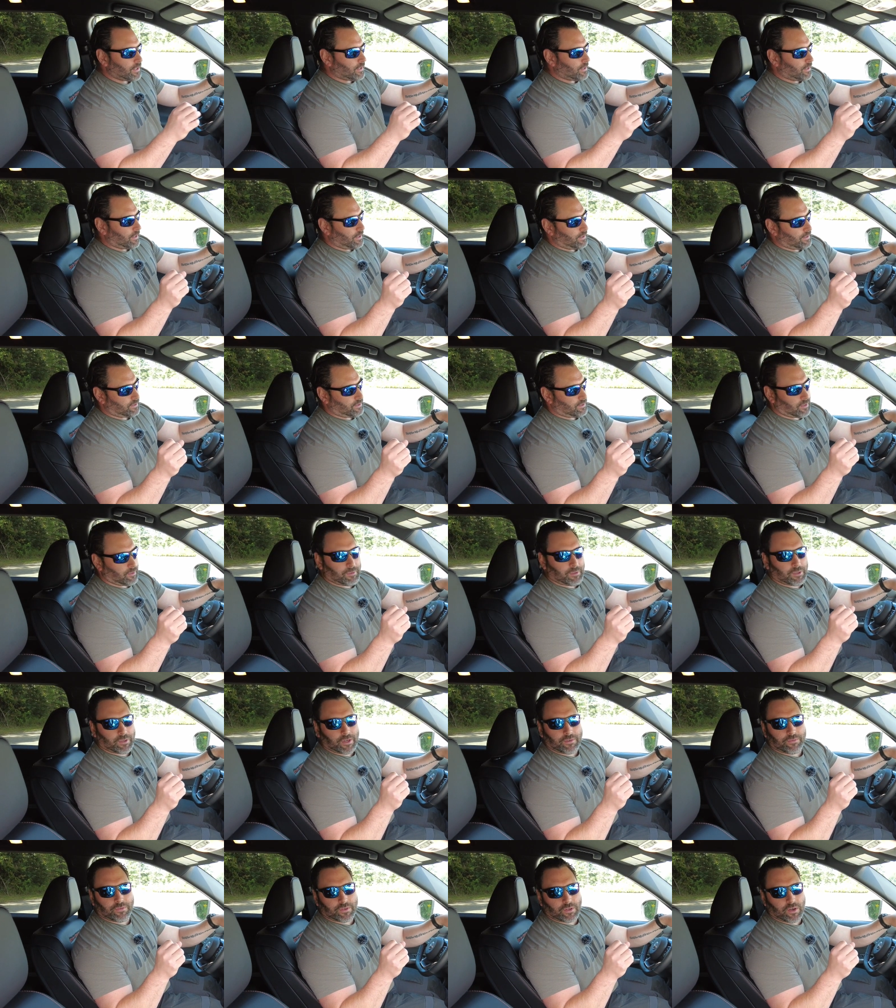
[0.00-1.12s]
It's going to be
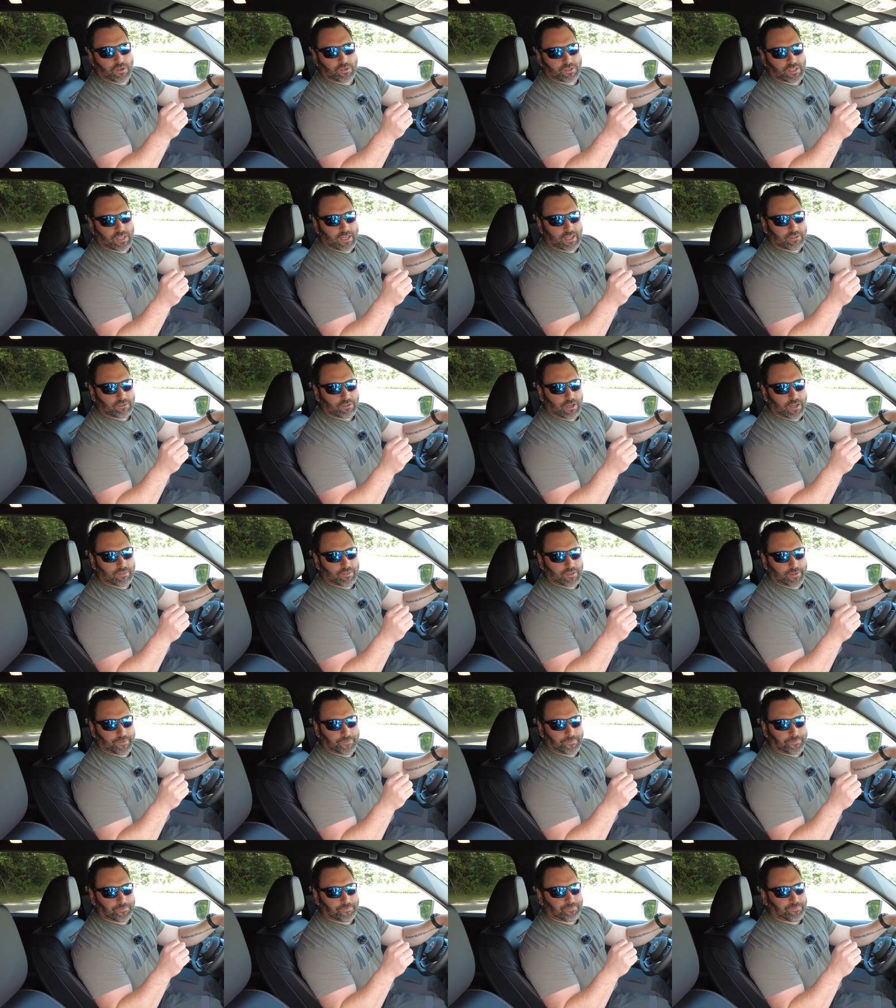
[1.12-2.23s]
great for the other kind of driving,
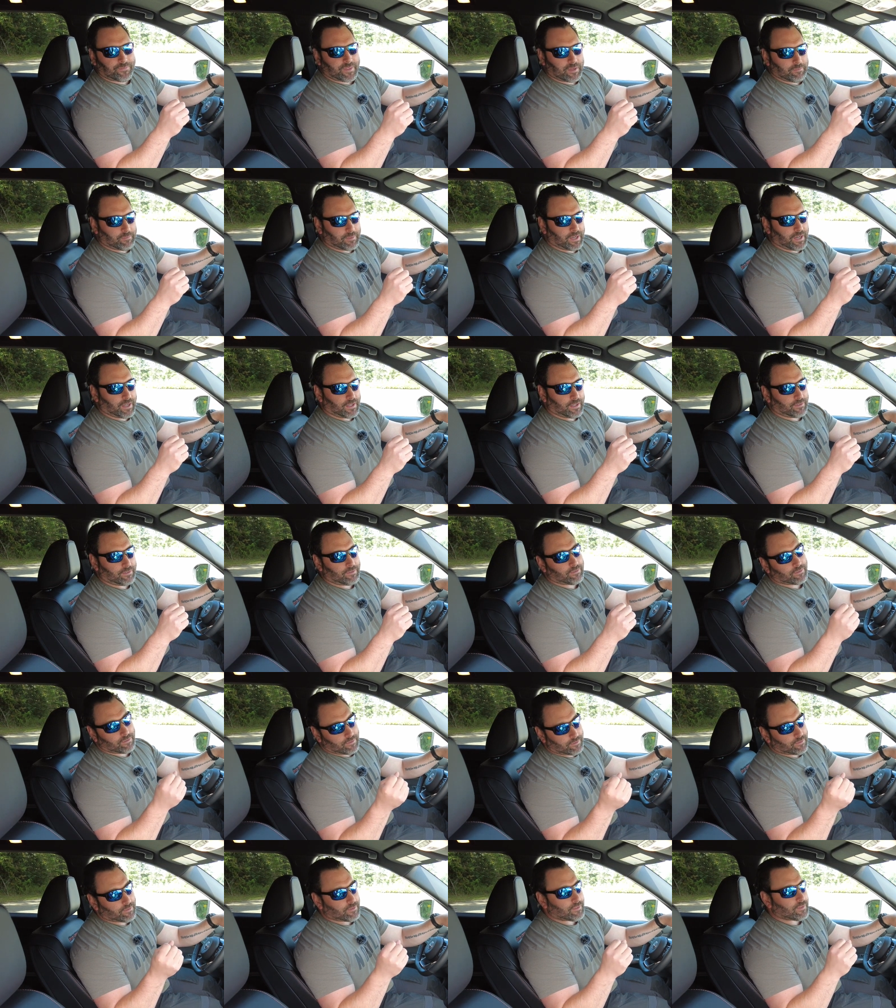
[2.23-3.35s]
but
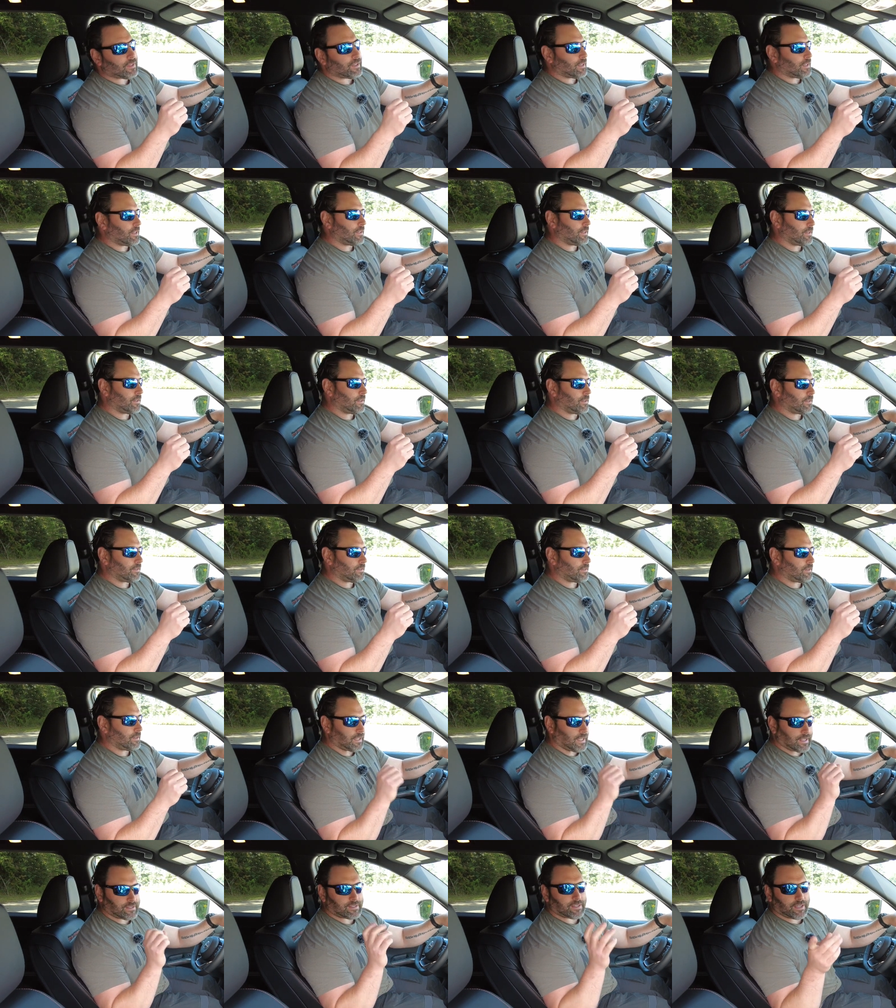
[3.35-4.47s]

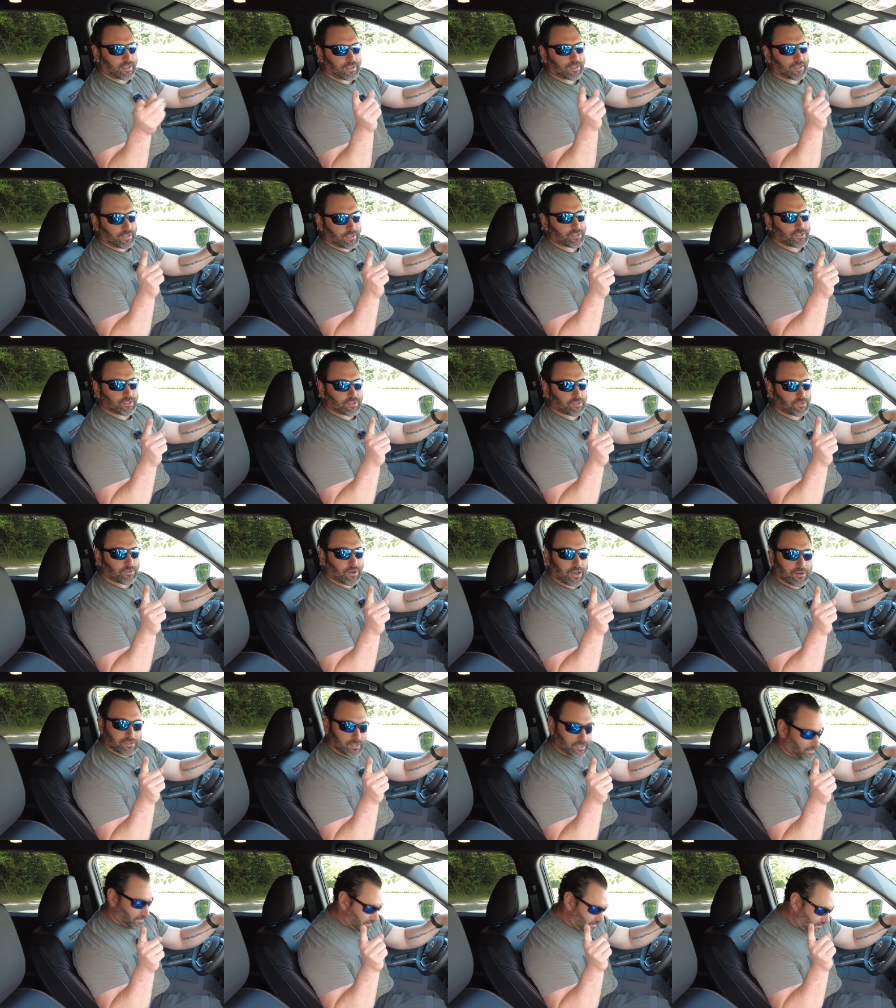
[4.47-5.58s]
less than 8 inches of ground
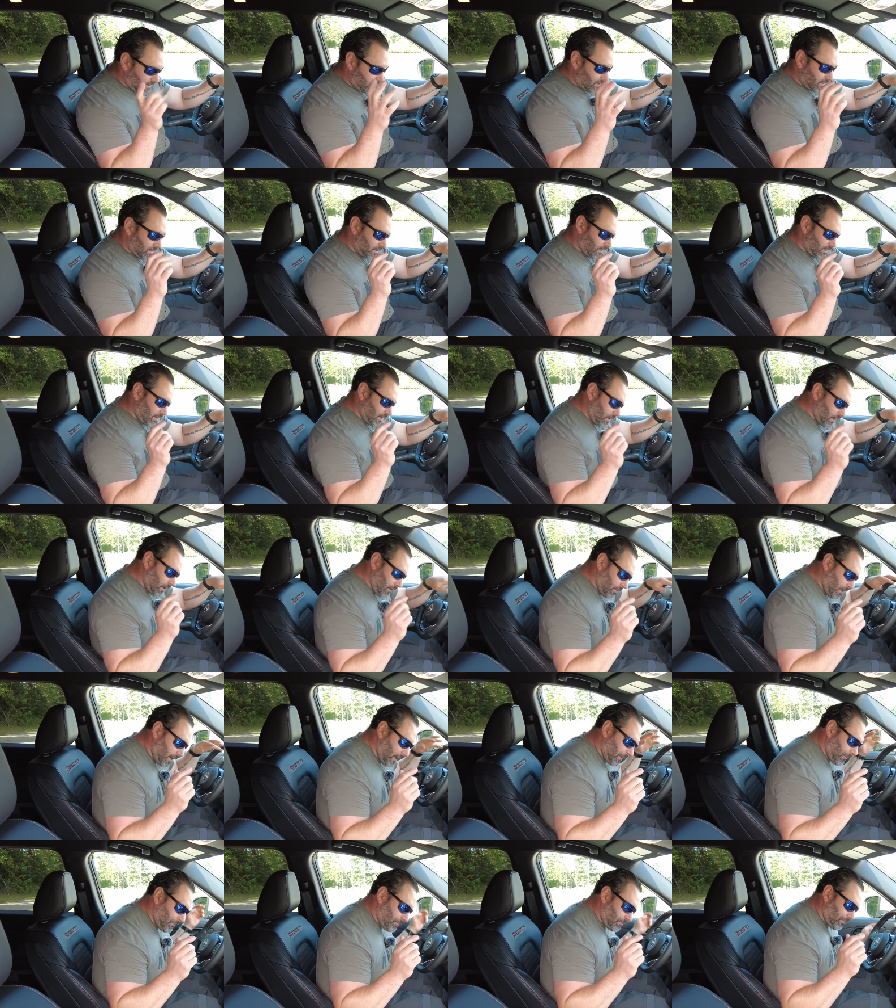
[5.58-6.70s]
clearance. All
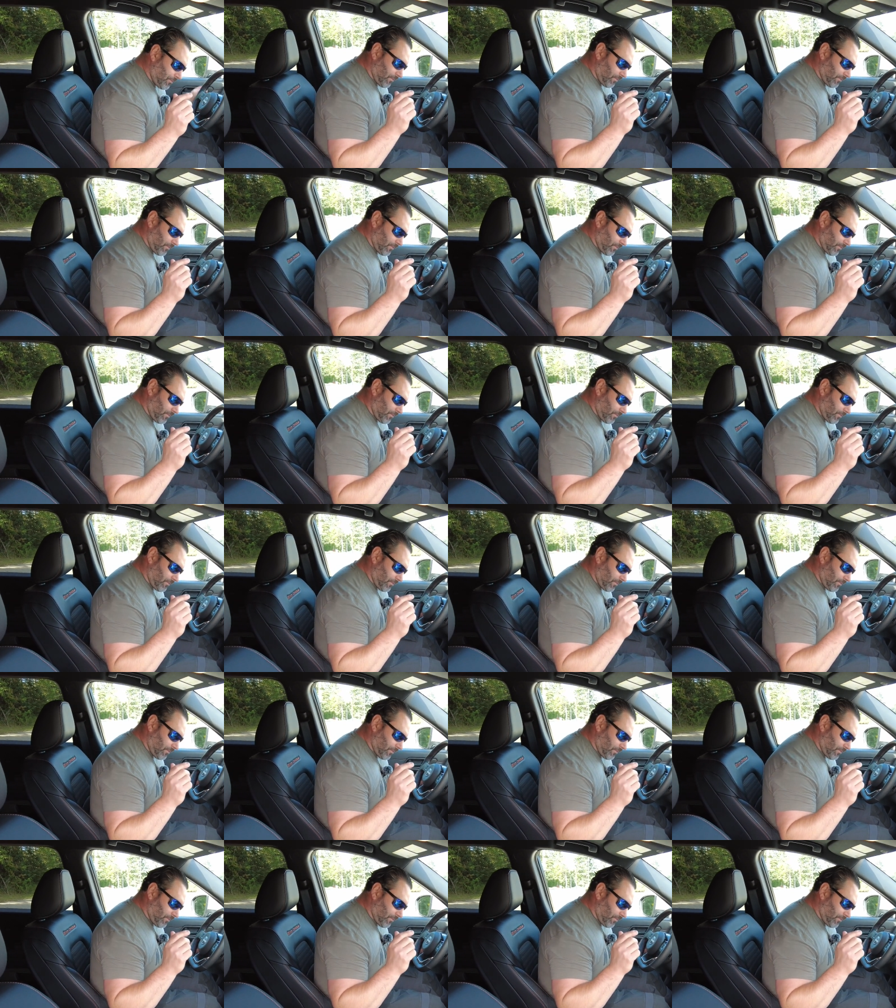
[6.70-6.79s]
right.